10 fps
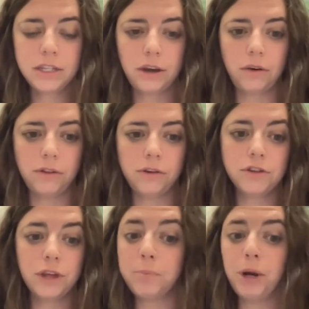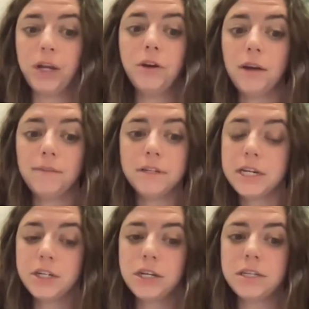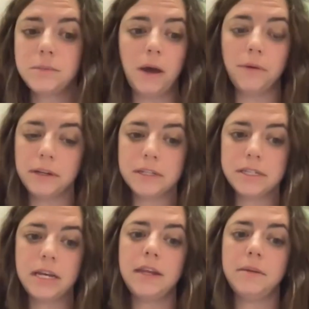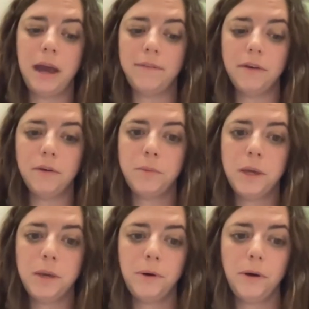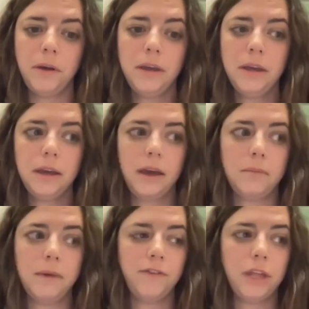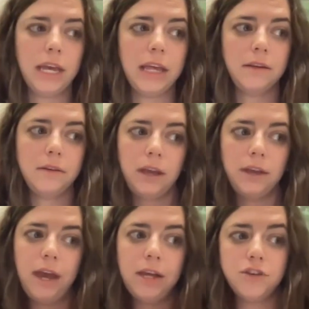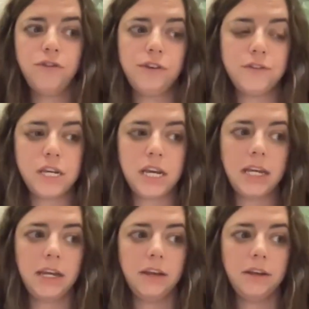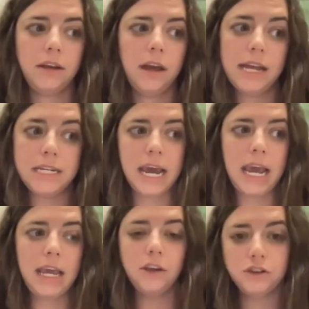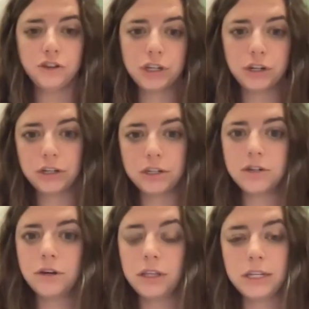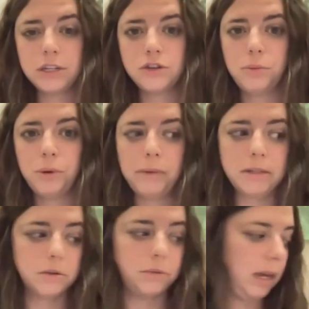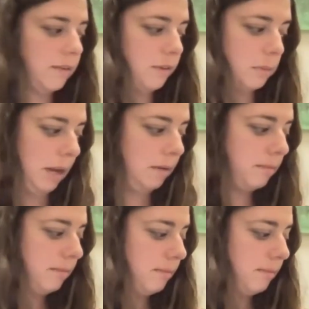So those are like brand new conversations about real estate that I'm having with people. Um, I feel like if I do 15, it, a day, it usually turns into at least two appointments a week for me.